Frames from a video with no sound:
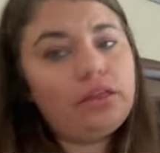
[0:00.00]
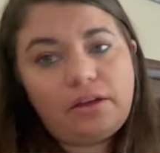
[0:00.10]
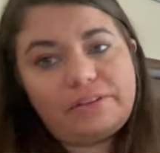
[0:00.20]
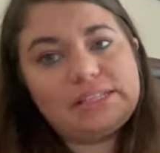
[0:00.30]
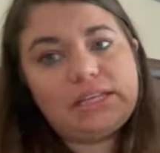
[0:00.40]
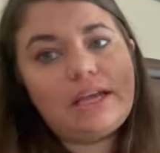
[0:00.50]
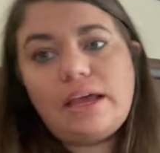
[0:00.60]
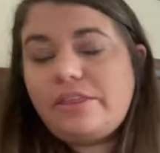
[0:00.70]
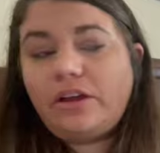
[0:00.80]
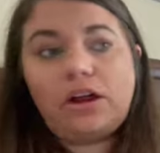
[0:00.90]
Obviously
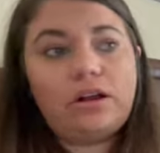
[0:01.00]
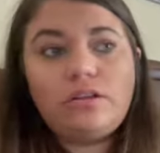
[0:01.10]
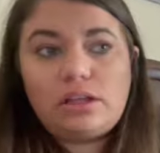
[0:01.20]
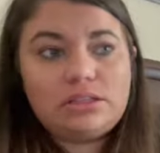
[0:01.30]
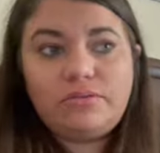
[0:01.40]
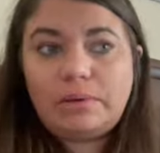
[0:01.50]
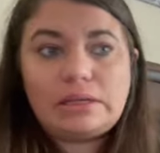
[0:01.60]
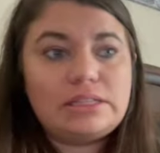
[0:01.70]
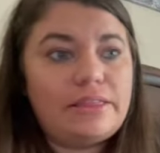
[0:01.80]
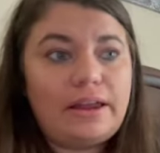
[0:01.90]
there are lots of
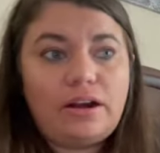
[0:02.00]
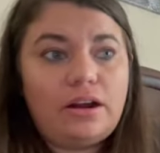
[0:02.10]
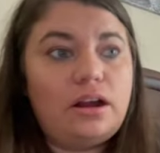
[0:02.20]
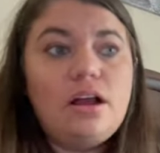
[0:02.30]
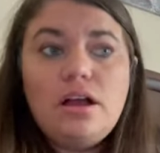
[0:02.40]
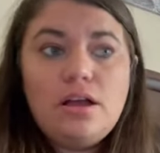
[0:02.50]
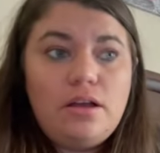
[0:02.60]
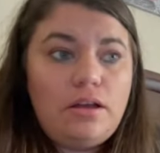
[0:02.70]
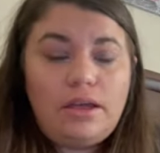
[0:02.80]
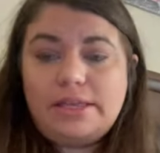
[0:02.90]
books that are
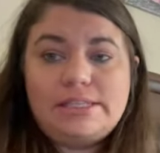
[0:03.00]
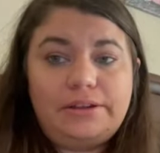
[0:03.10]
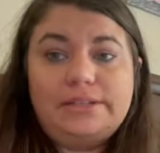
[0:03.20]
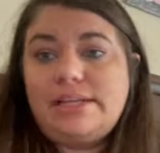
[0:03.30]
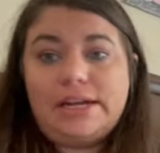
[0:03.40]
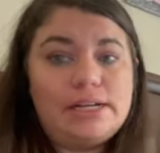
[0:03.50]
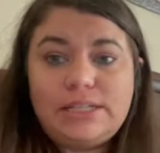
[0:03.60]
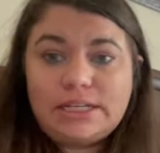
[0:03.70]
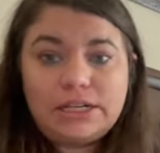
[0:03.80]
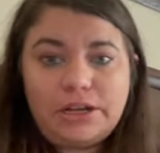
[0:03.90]
in series that I need to
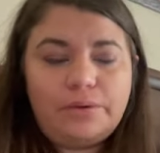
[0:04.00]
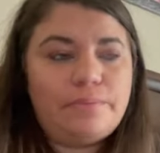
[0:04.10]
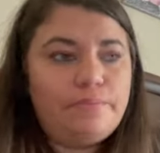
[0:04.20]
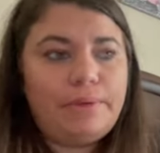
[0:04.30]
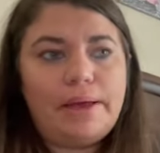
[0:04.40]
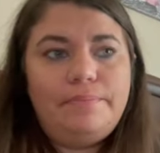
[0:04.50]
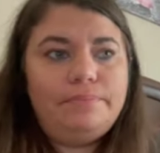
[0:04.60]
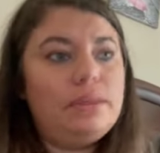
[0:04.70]
continue, but